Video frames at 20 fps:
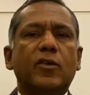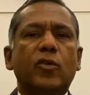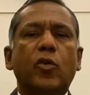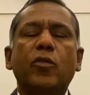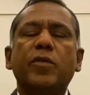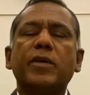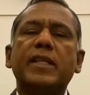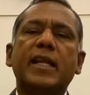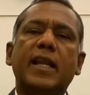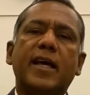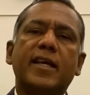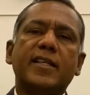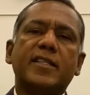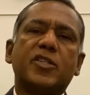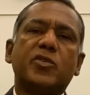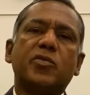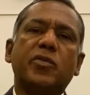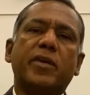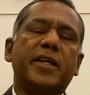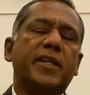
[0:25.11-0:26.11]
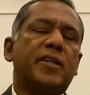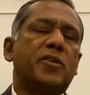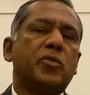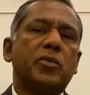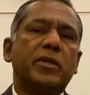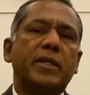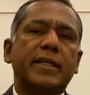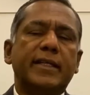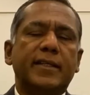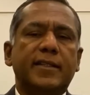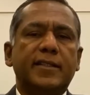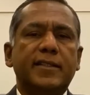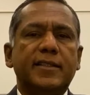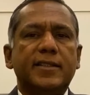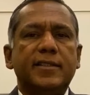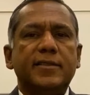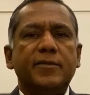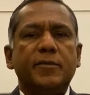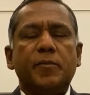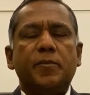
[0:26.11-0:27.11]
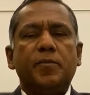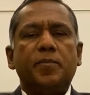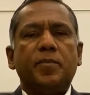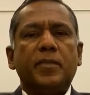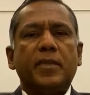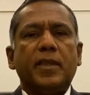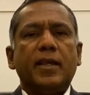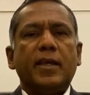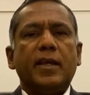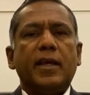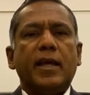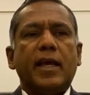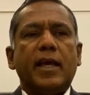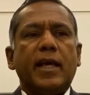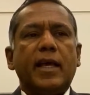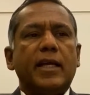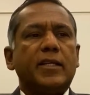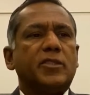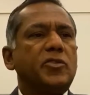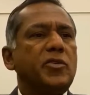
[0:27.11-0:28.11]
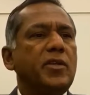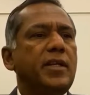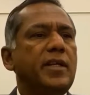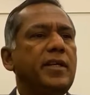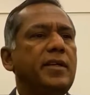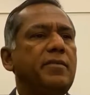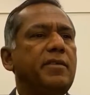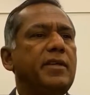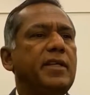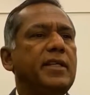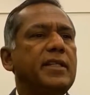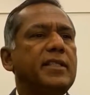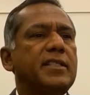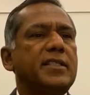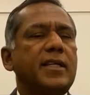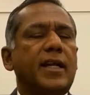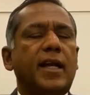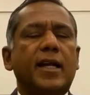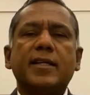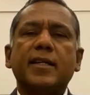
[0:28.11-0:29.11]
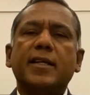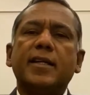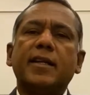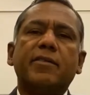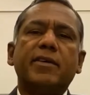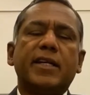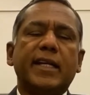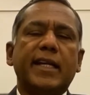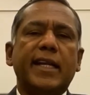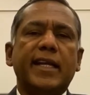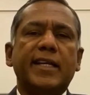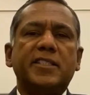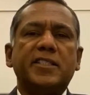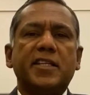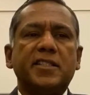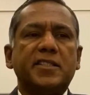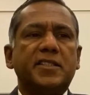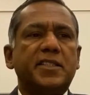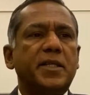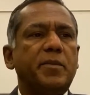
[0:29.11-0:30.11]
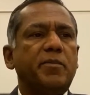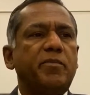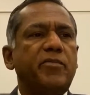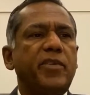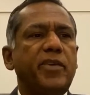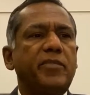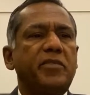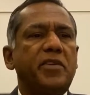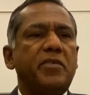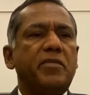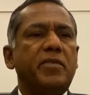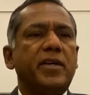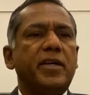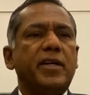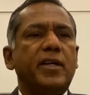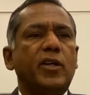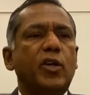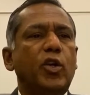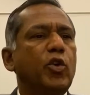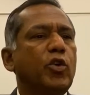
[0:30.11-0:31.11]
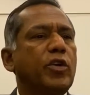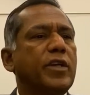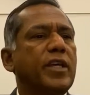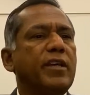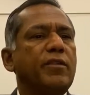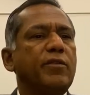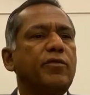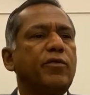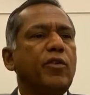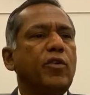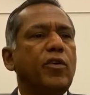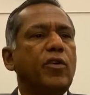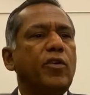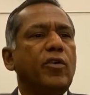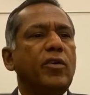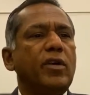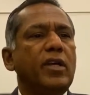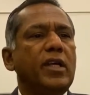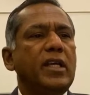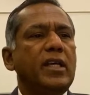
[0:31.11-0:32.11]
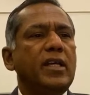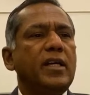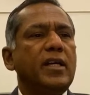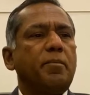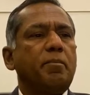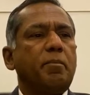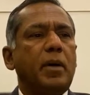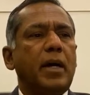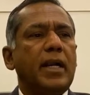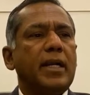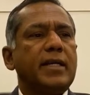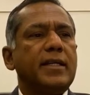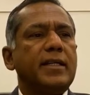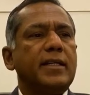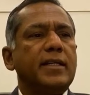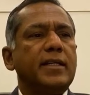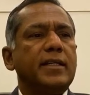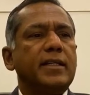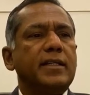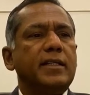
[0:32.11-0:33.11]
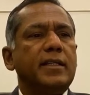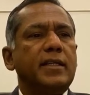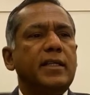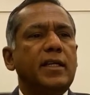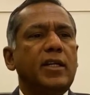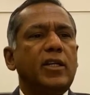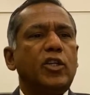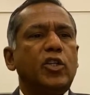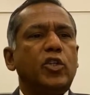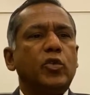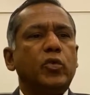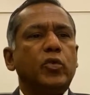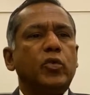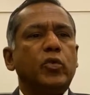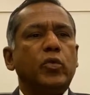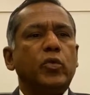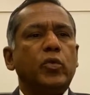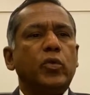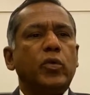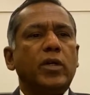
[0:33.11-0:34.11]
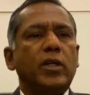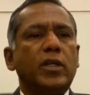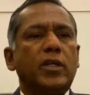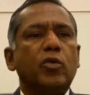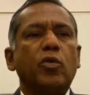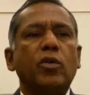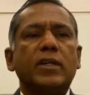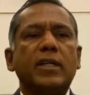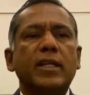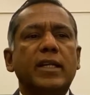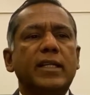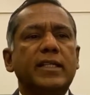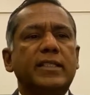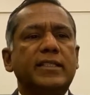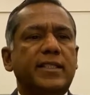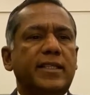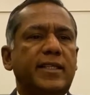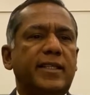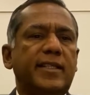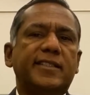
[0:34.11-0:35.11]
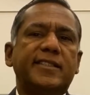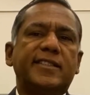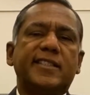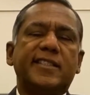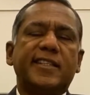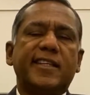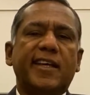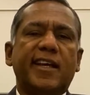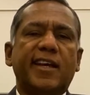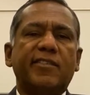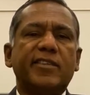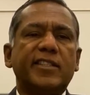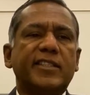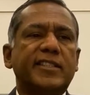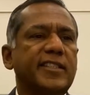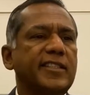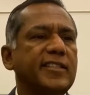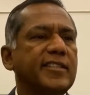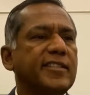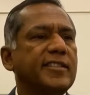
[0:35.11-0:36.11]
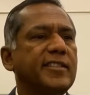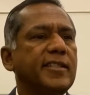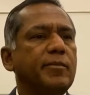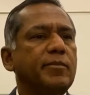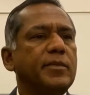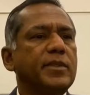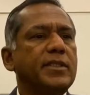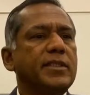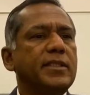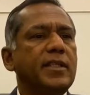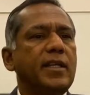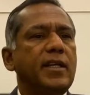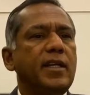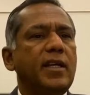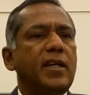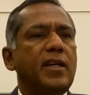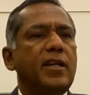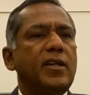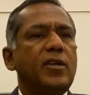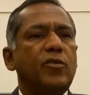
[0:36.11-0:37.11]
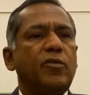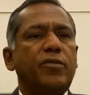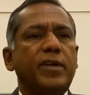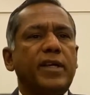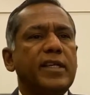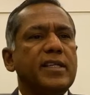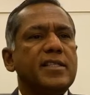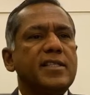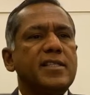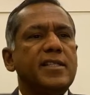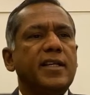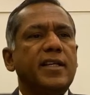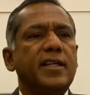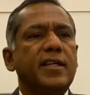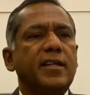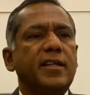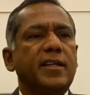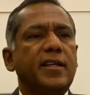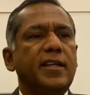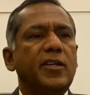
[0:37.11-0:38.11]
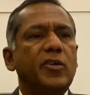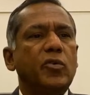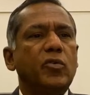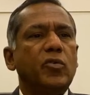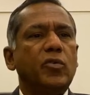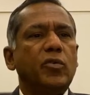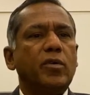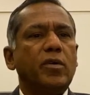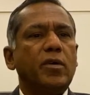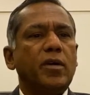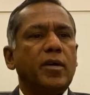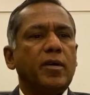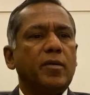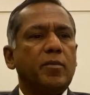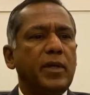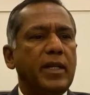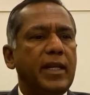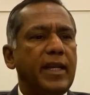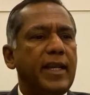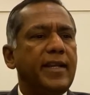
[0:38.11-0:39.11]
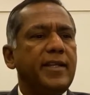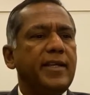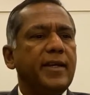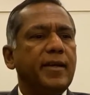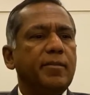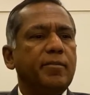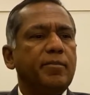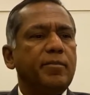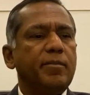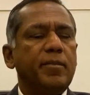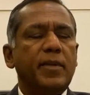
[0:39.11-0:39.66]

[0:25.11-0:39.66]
over the last 22 years, actually we started our relationship when we were looking for a partner to totally change our systems to face the new millennium,